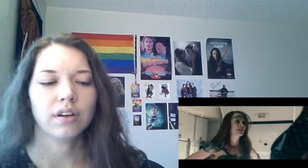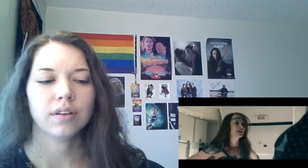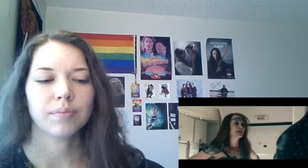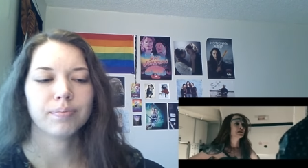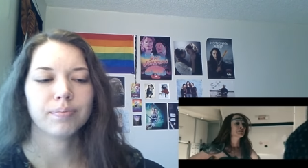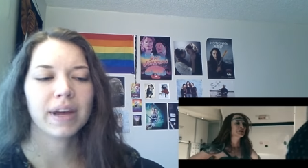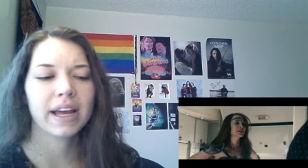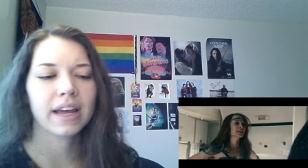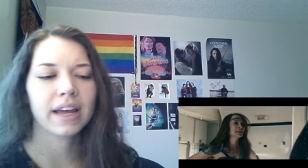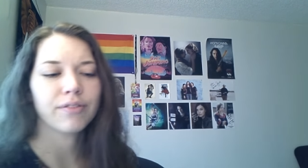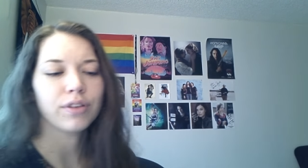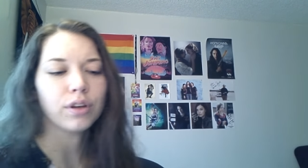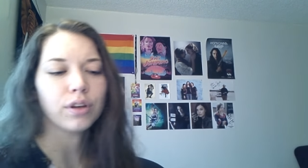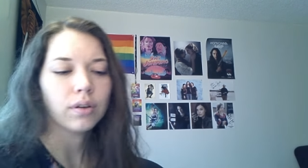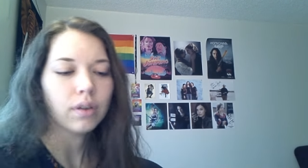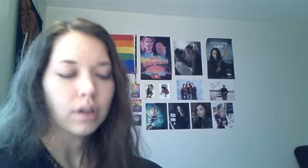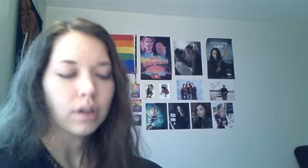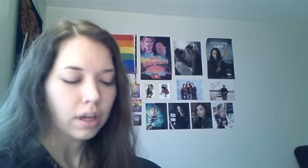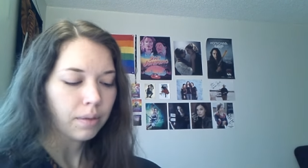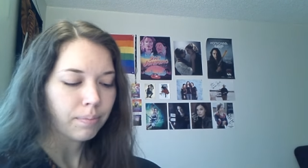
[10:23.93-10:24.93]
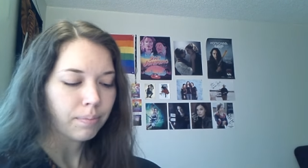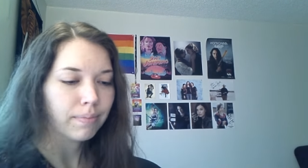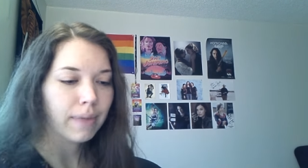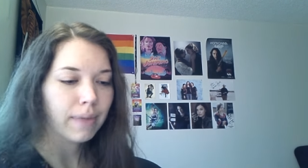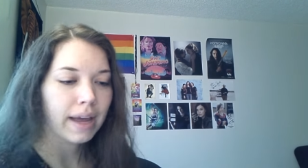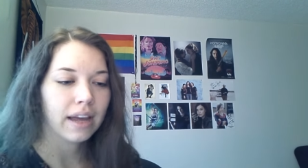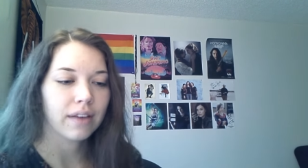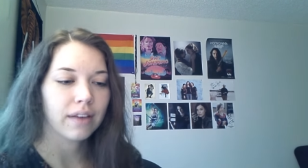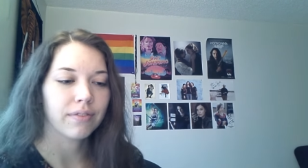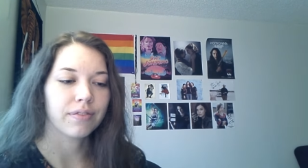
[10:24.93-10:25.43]
Maybe,
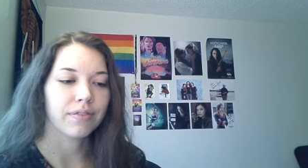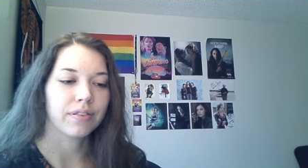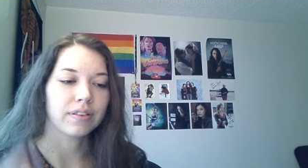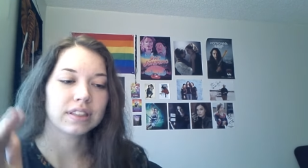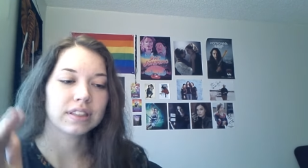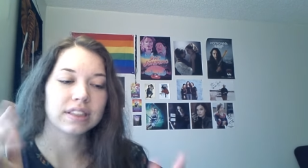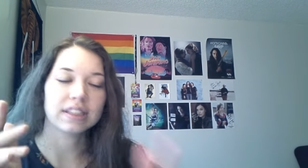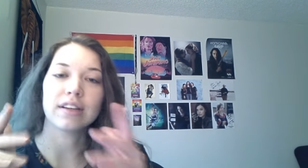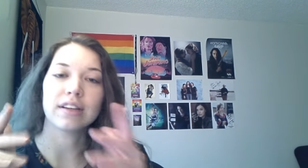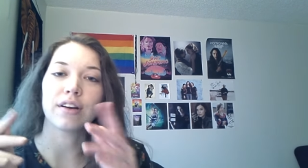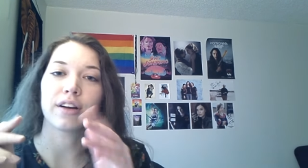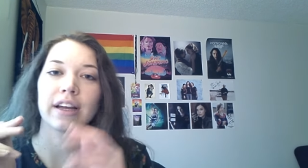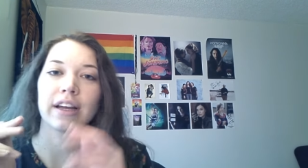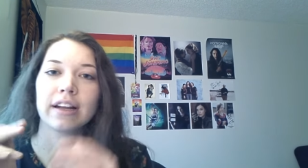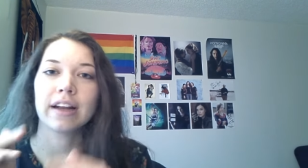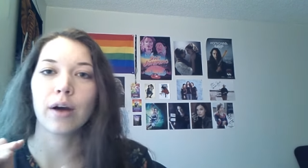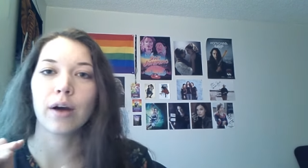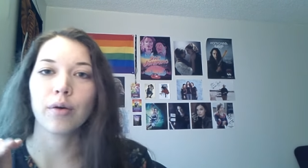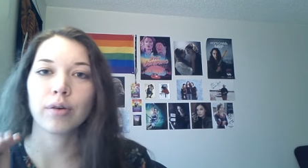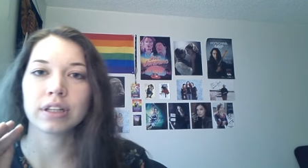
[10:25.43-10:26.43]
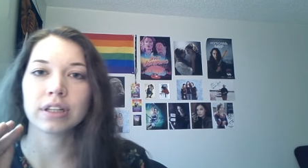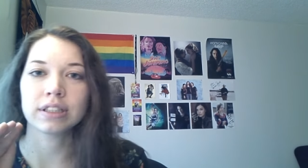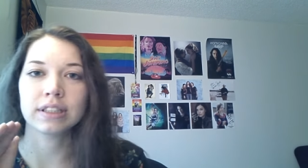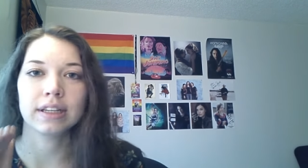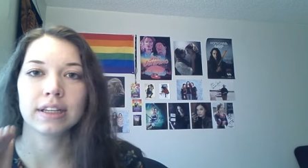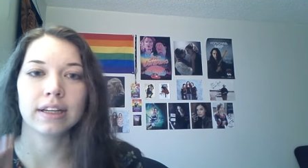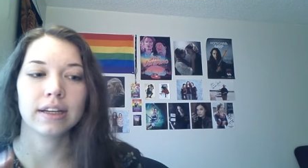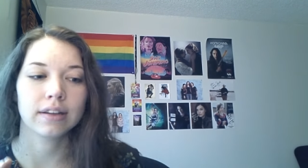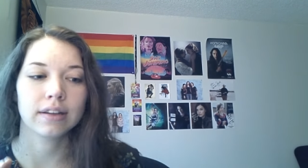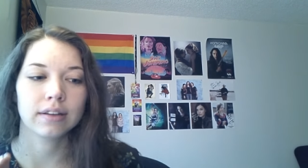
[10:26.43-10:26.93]
maybe. See, okay, now we're
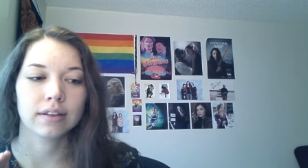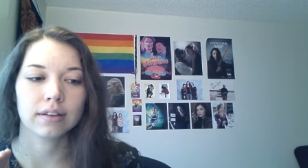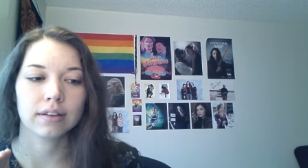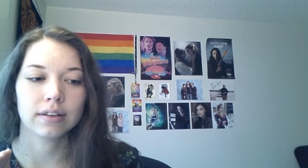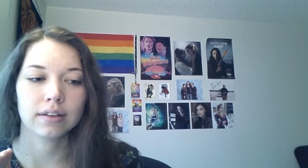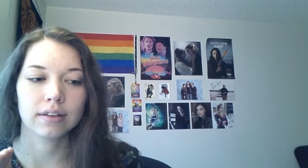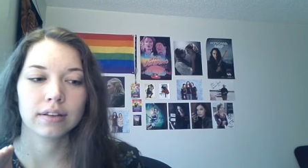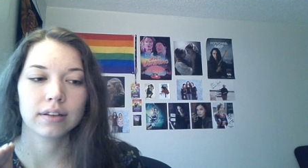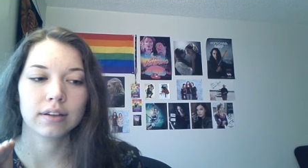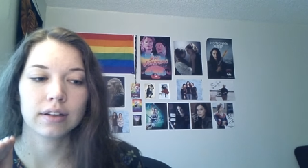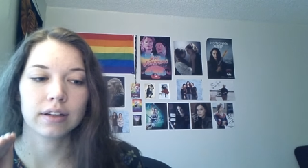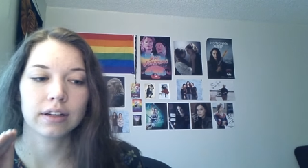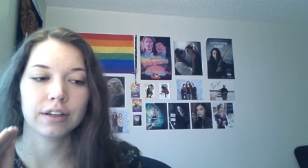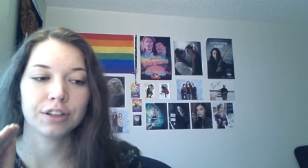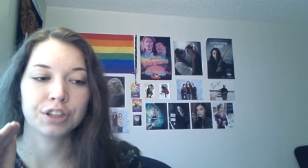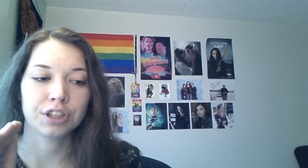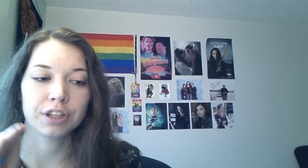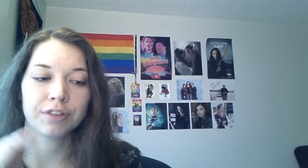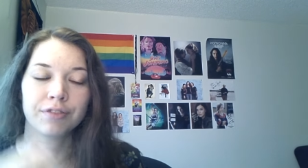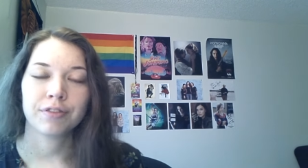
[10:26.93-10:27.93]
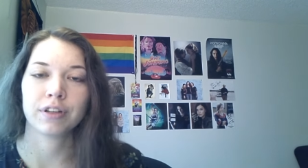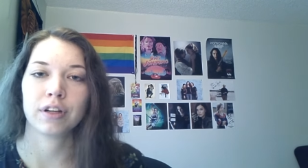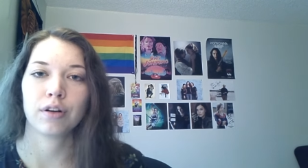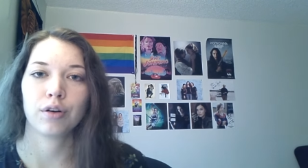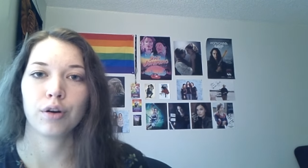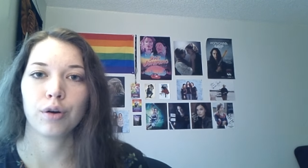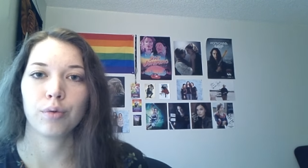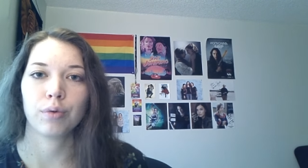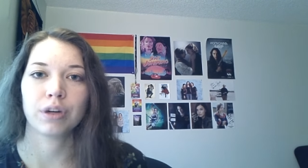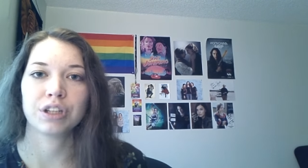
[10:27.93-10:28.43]
seeing a shift in
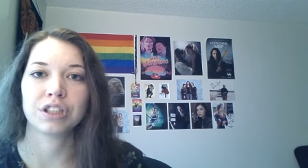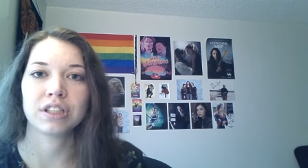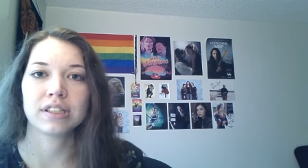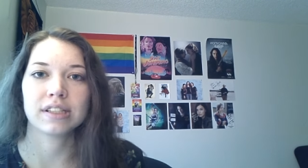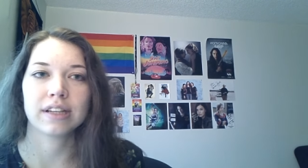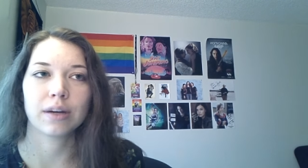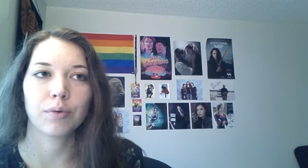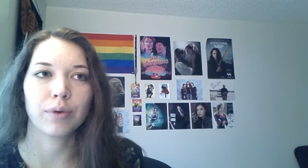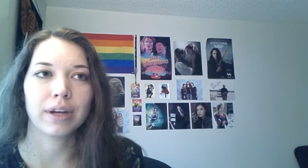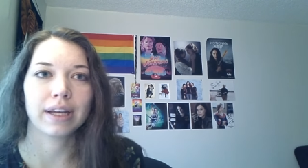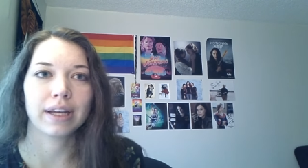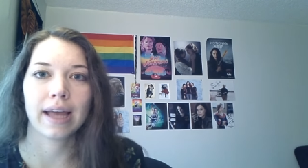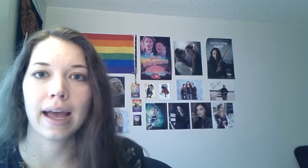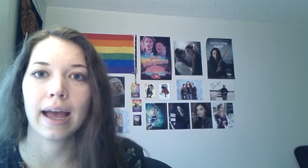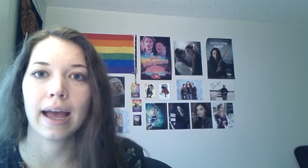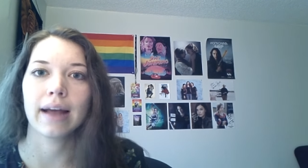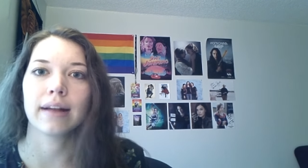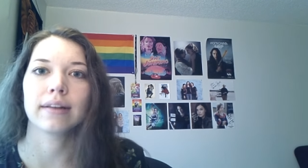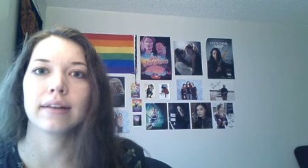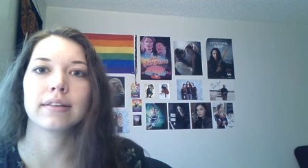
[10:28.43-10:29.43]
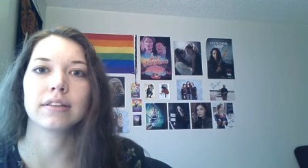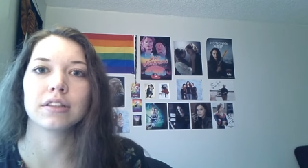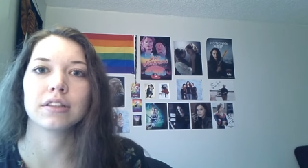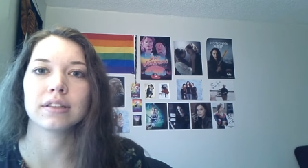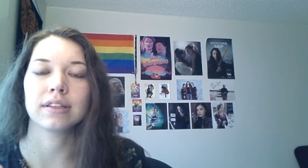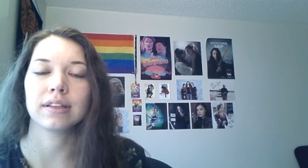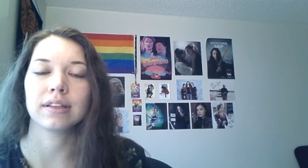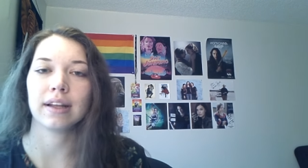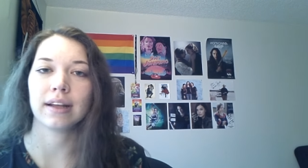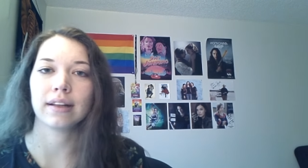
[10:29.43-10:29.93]
her where she's like, we can't
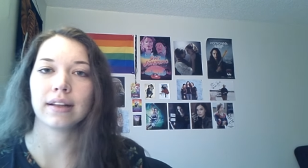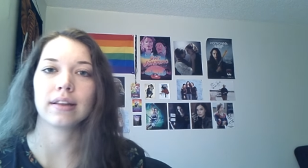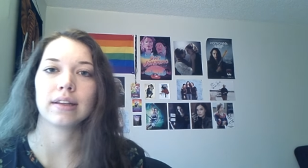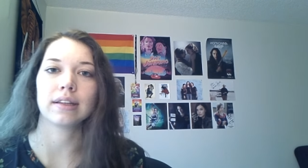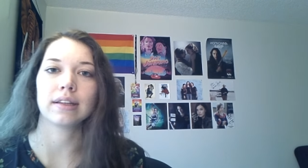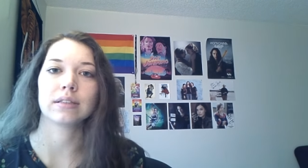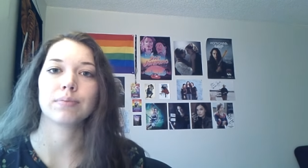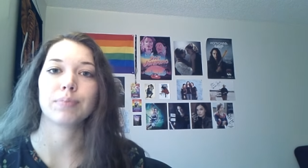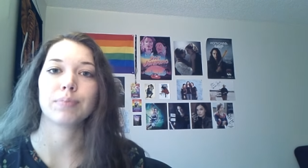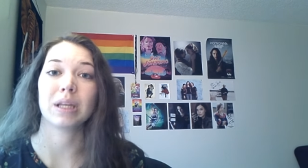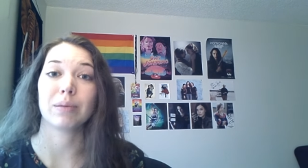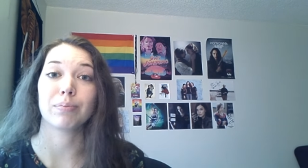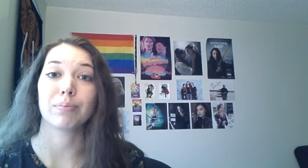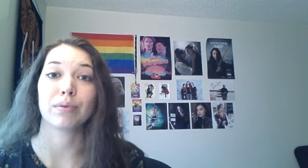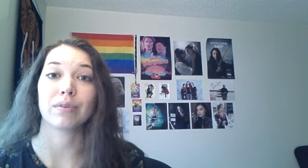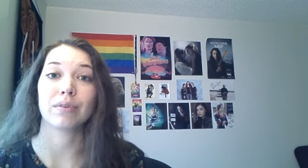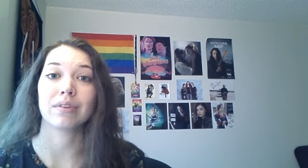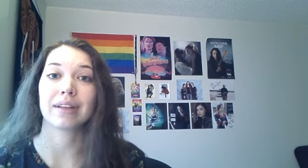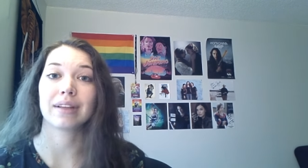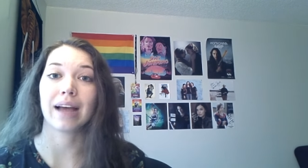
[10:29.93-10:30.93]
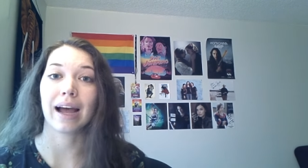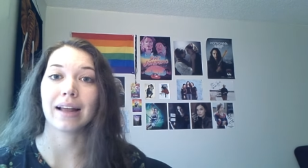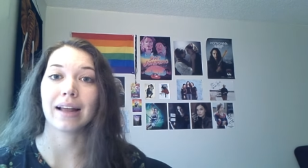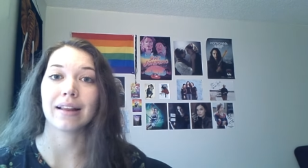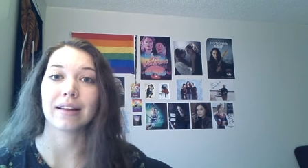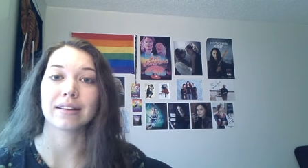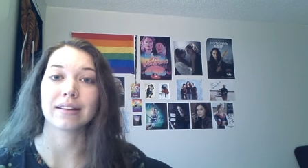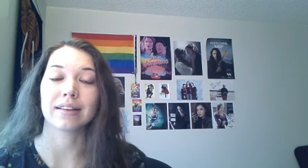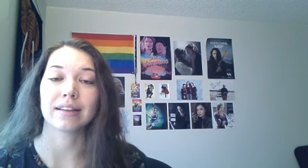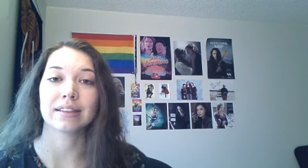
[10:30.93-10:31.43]
just let these people die
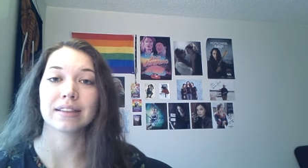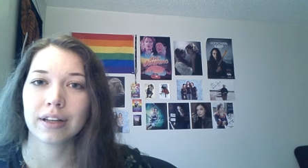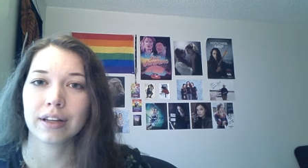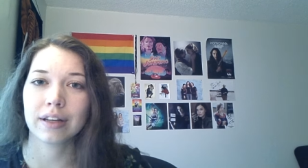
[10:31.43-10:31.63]
like this.